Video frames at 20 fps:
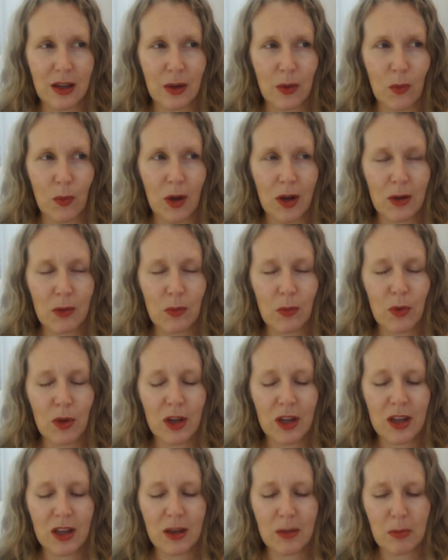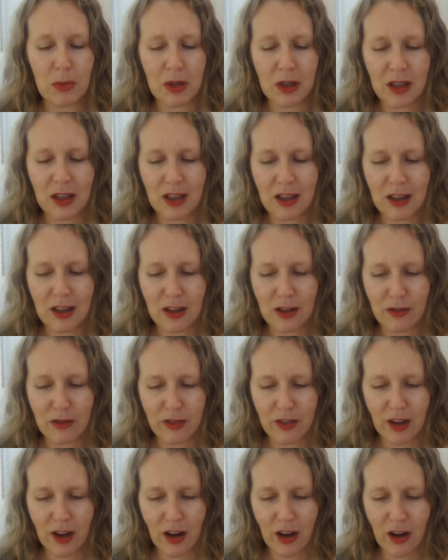when we
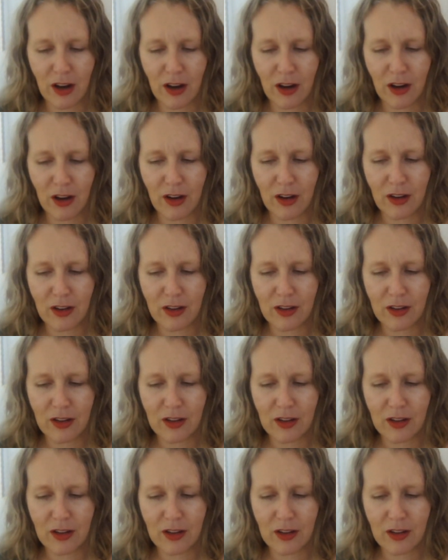believe that our